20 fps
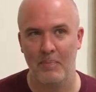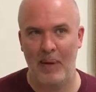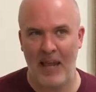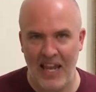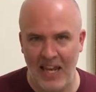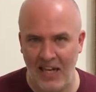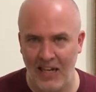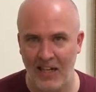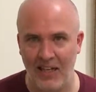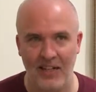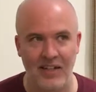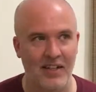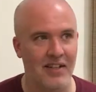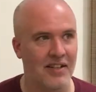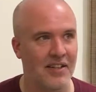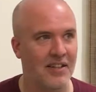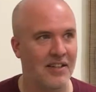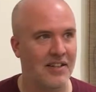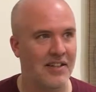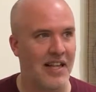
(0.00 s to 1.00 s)
Pain.
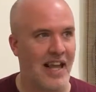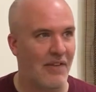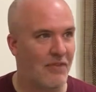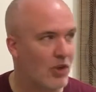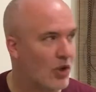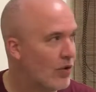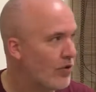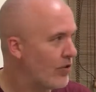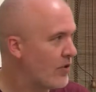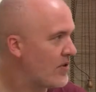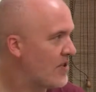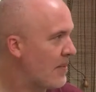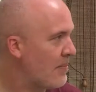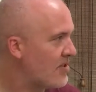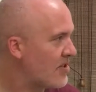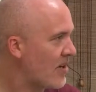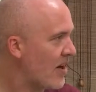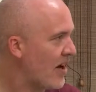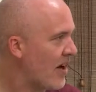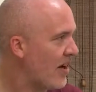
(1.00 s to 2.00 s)
They have to go through
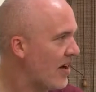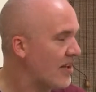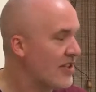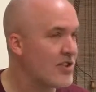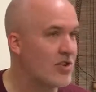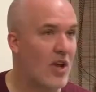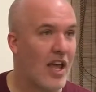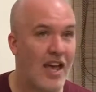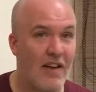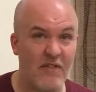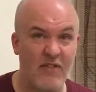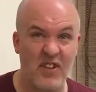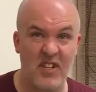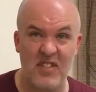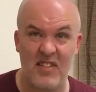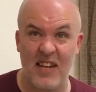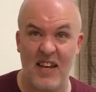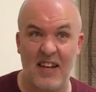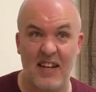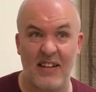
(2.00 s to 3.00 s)
samsara. So every
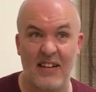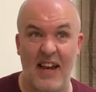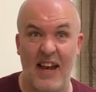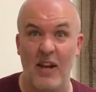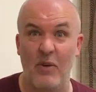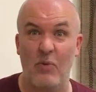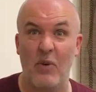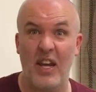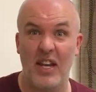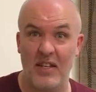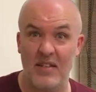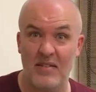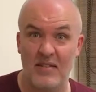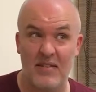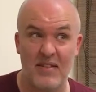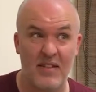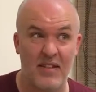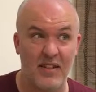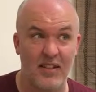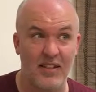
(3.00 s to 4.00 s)
second I
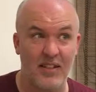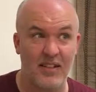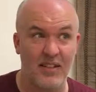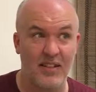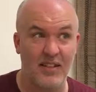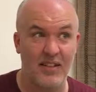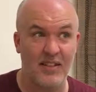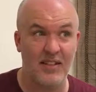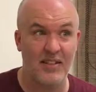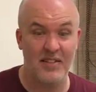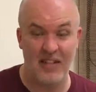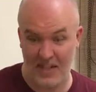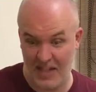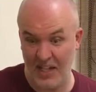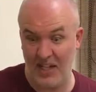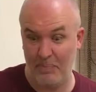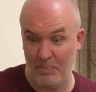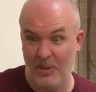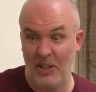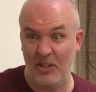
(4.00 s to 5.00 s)
waste,
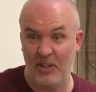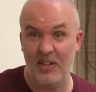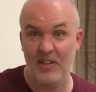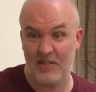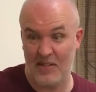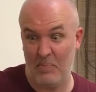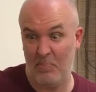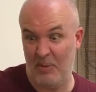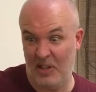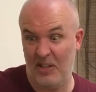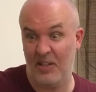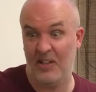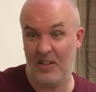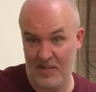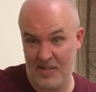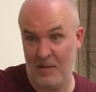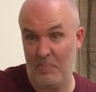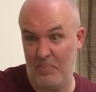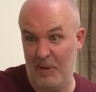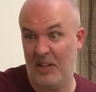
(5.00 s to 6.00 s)
taking billions and
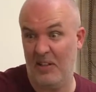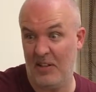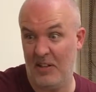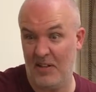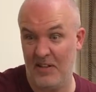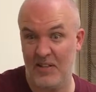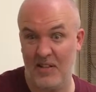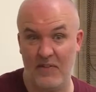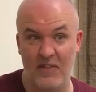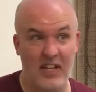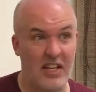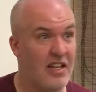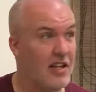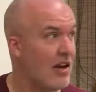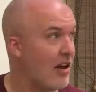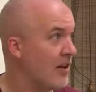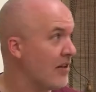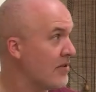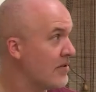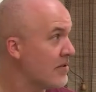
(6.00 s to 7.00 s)
billions and billions of
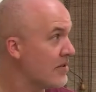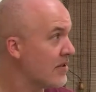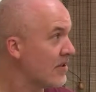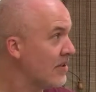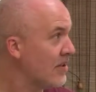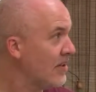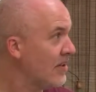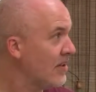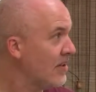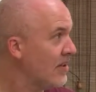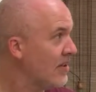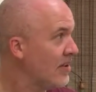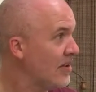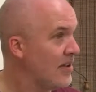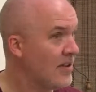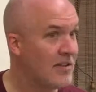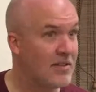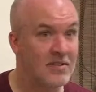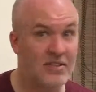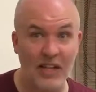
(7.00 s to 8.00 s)
eons,
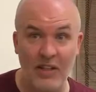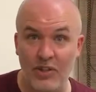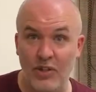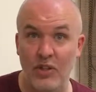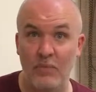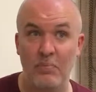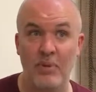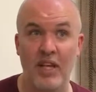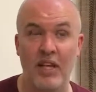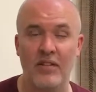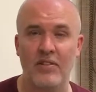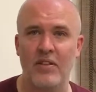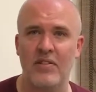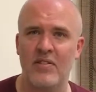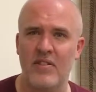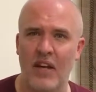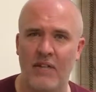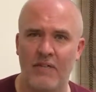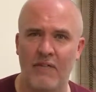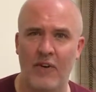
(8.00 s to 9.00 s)
sentient beings are
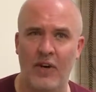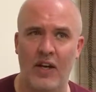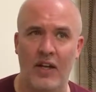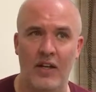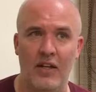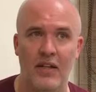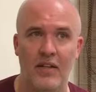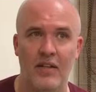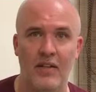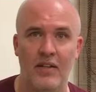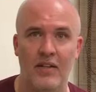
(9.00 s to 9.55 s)
suffering.